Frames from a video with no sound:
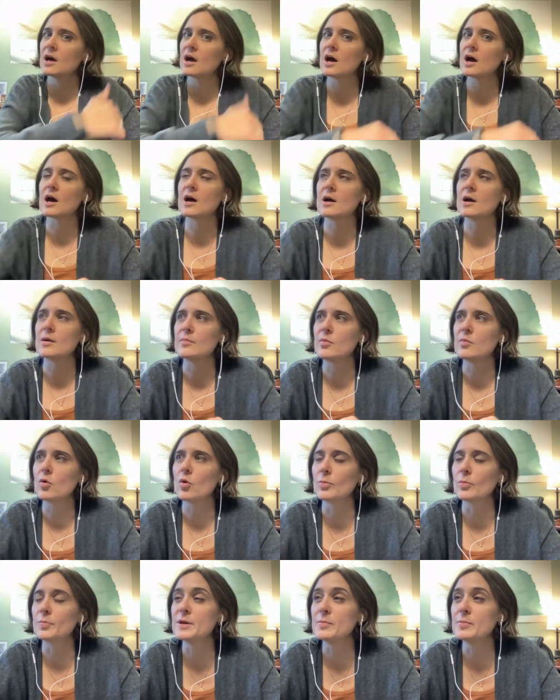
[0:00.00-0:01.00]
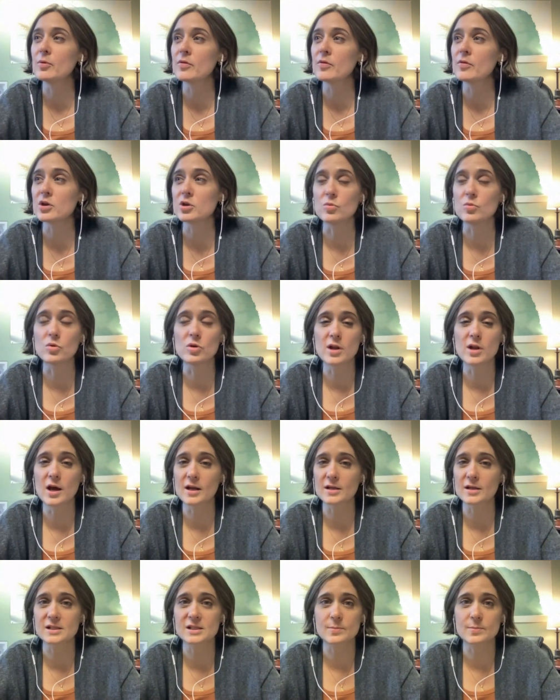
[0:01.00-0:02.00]
Or people that you would
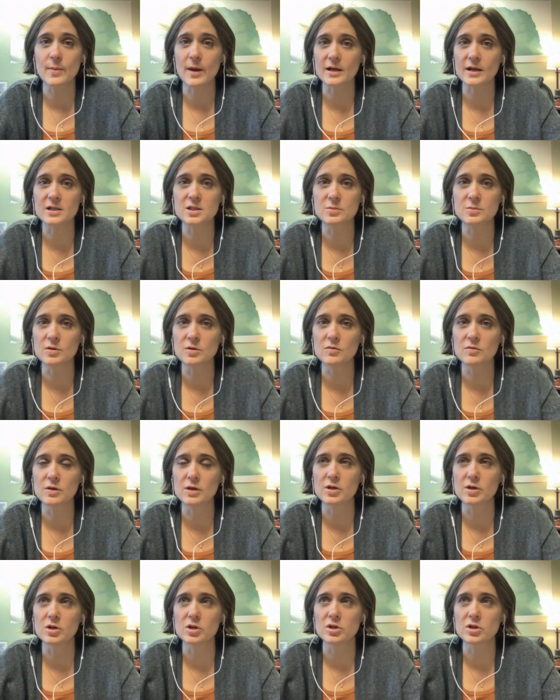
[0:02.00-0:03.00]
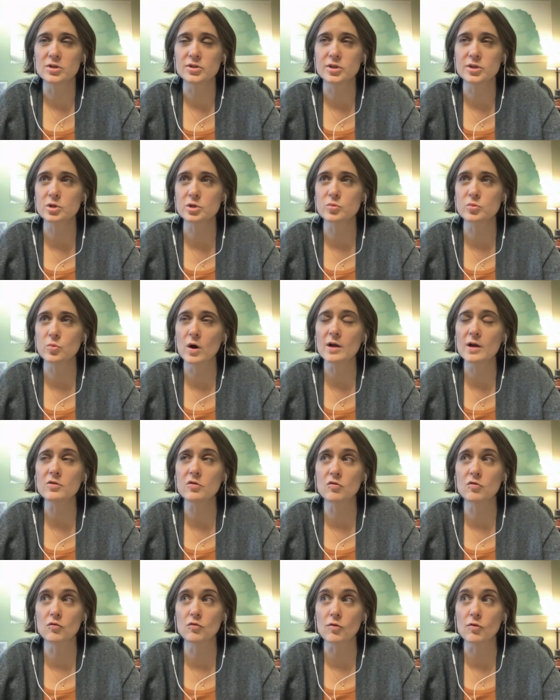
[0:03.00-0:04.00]
not expect to be readers. There's
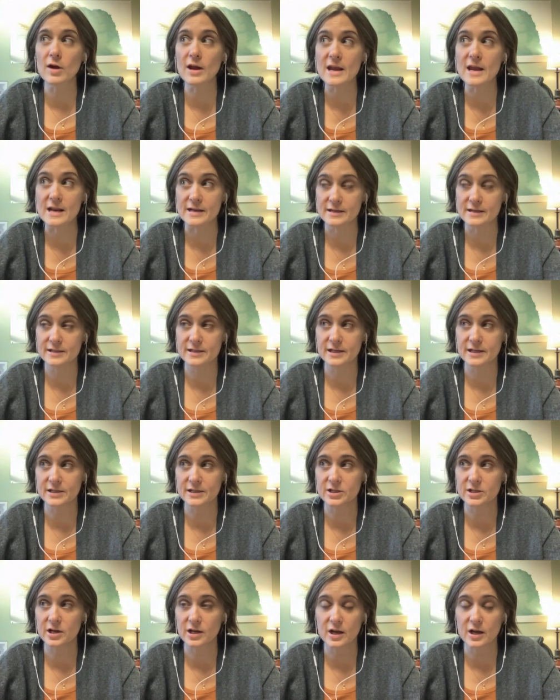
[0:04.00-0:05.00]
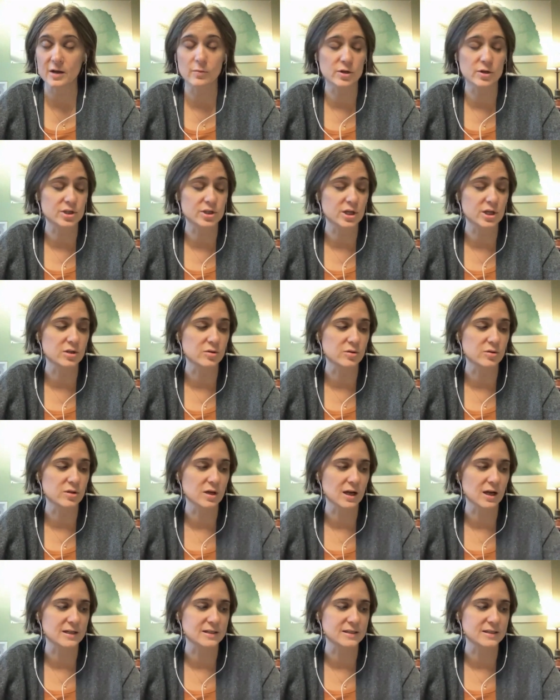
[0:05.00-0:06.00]
one great TikTok. I wish I knew the
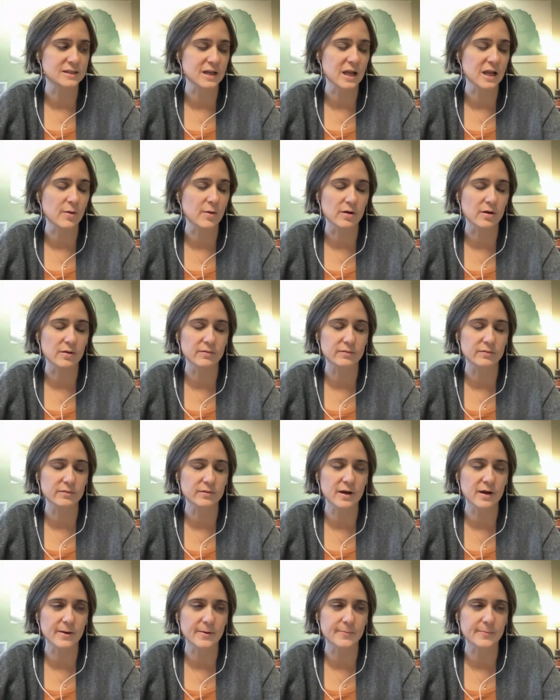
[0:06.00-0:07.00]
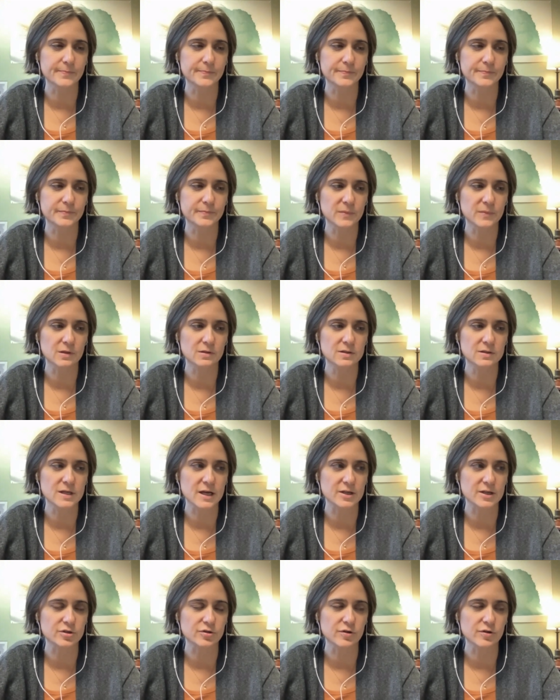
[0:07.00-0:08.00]
guy's name. I'll
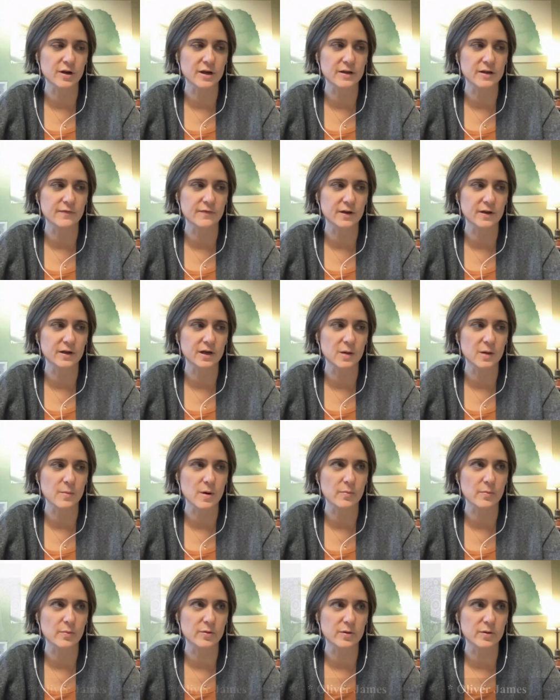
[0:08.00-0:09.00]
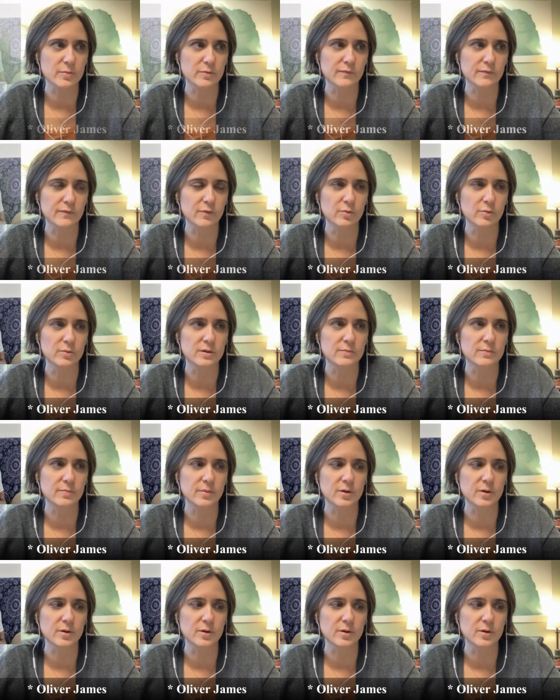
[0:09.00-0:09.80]
text Greg if I come up with it before we